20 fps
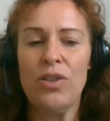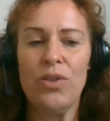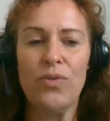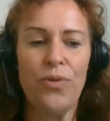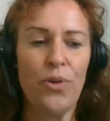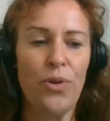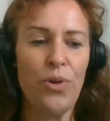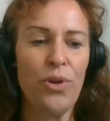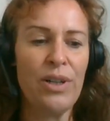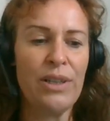
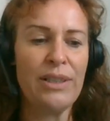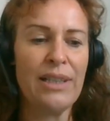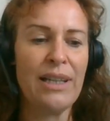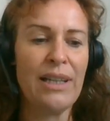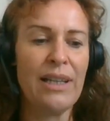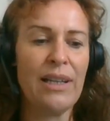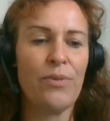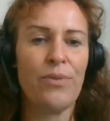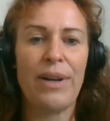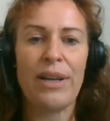for
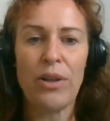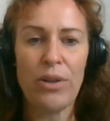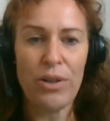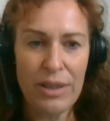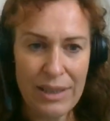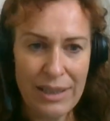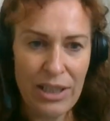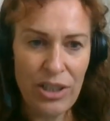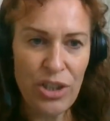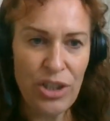the
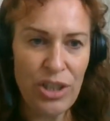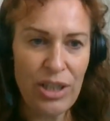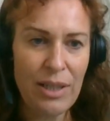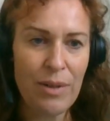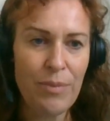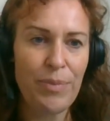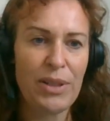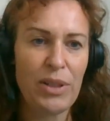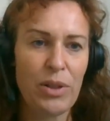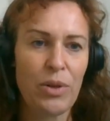
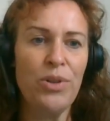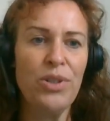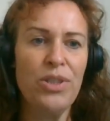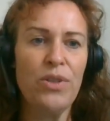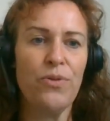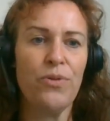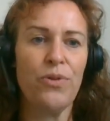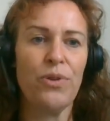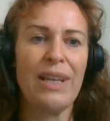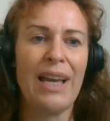recognition, but also
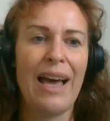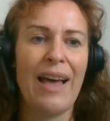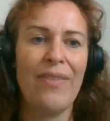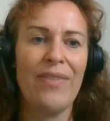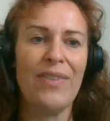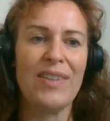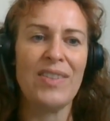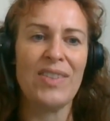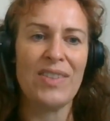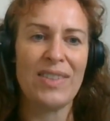for the
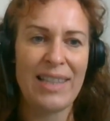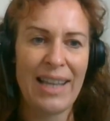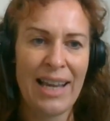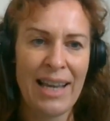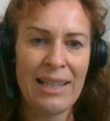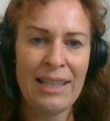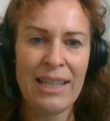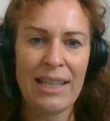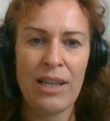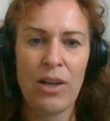
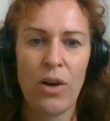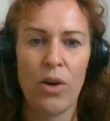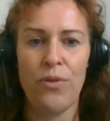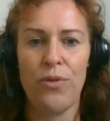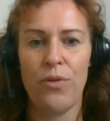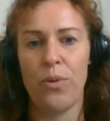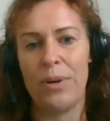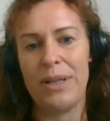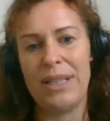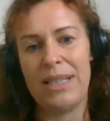understanding of
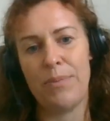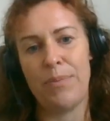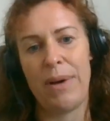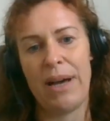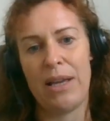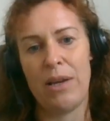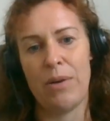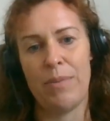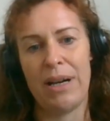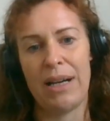voice
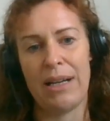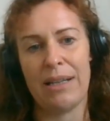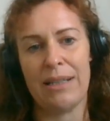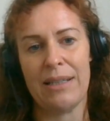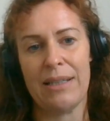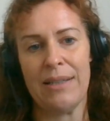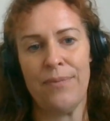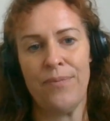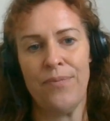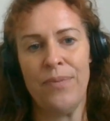
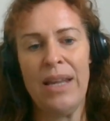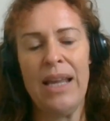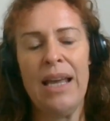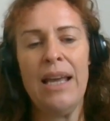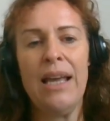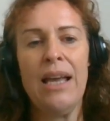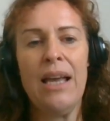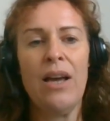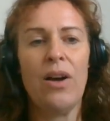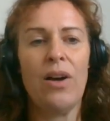biomarkers.
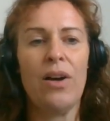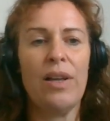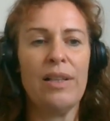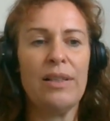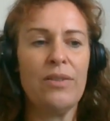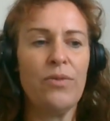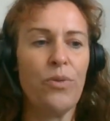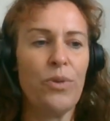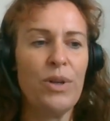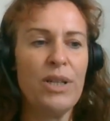
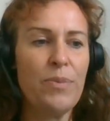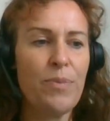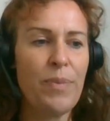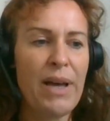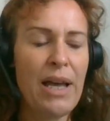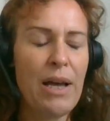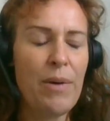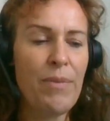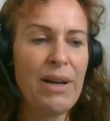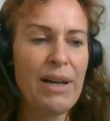And voice
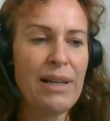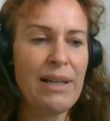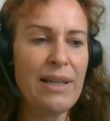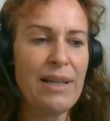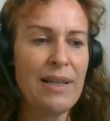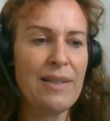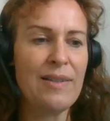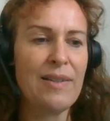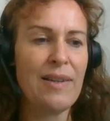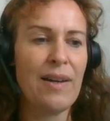
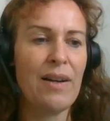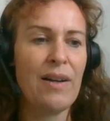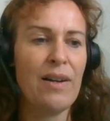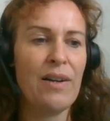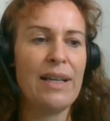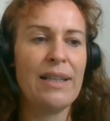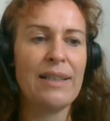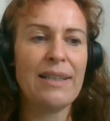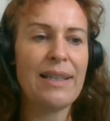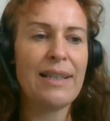biomarkers are
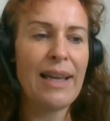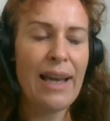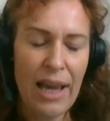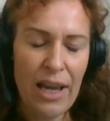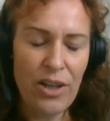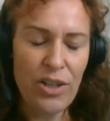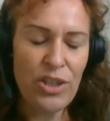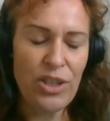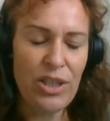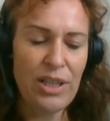
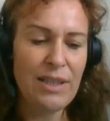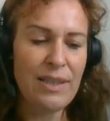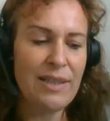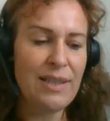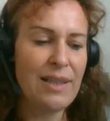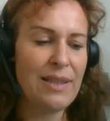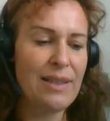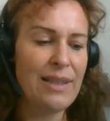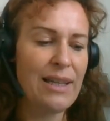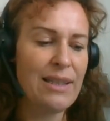indications
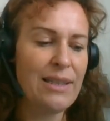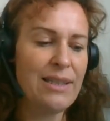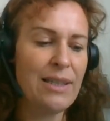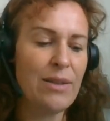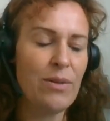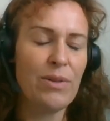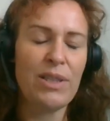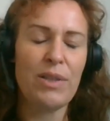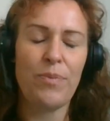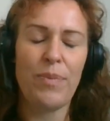in that
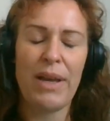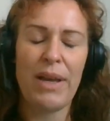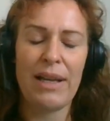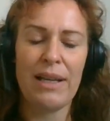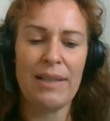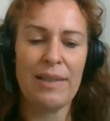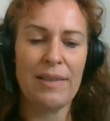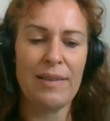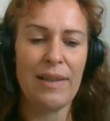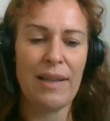
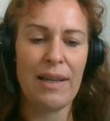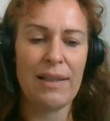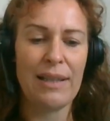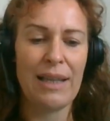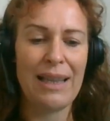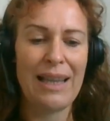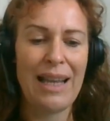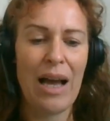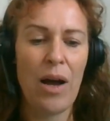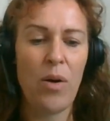respect that
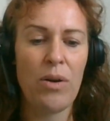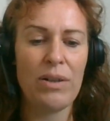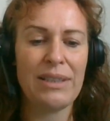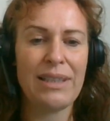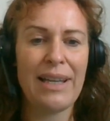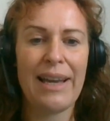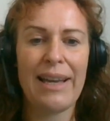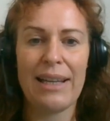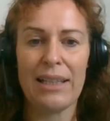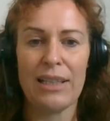allow a
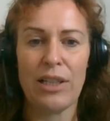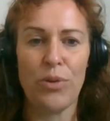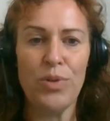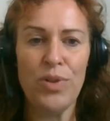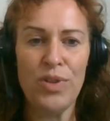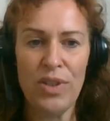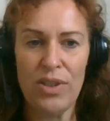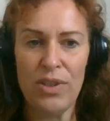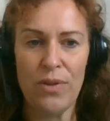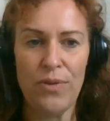
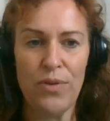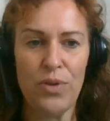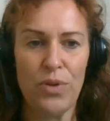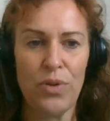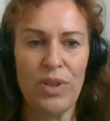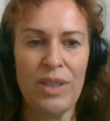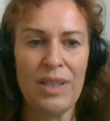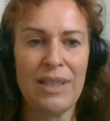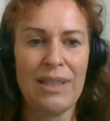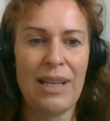diagnosis of
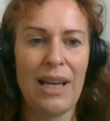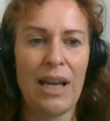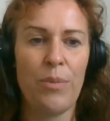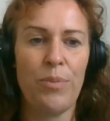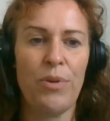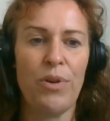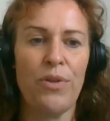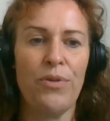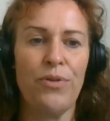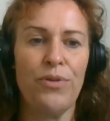certain type
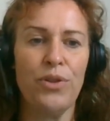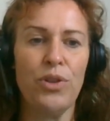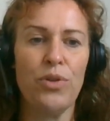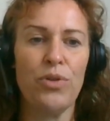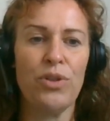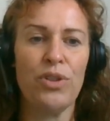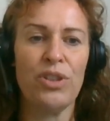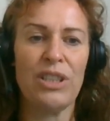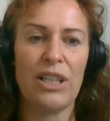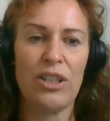of
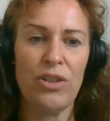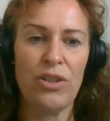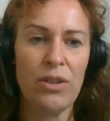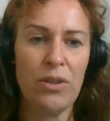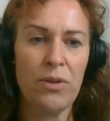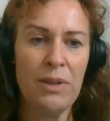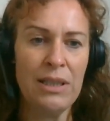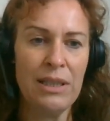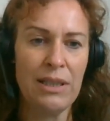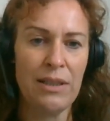
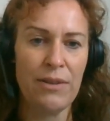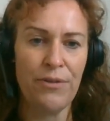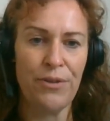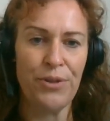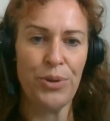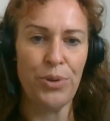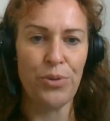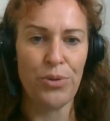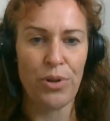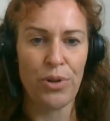neurodegenerative
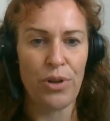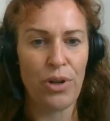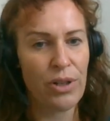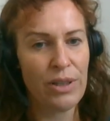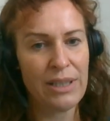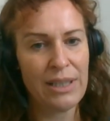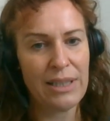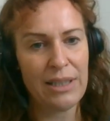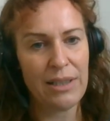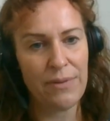and
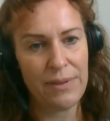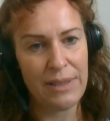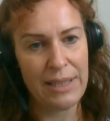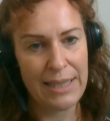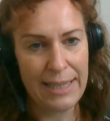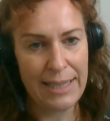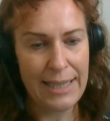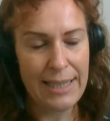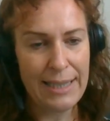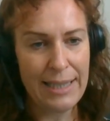neurocognitive
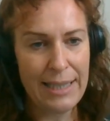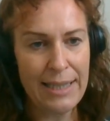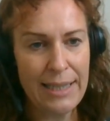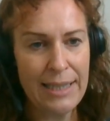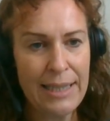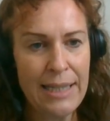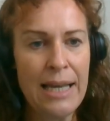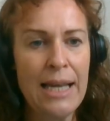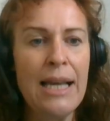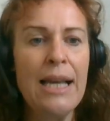diseases,